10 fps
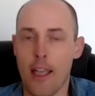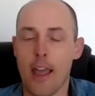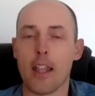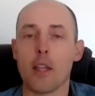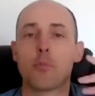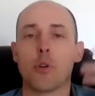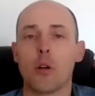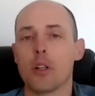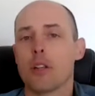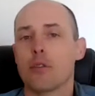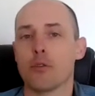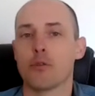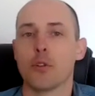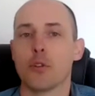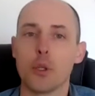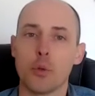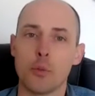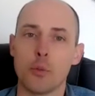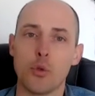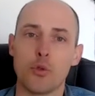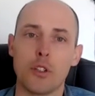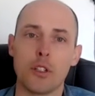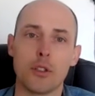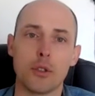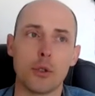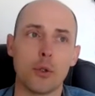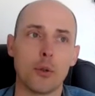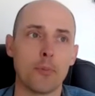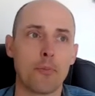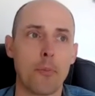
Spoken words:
And then probably even further, we move into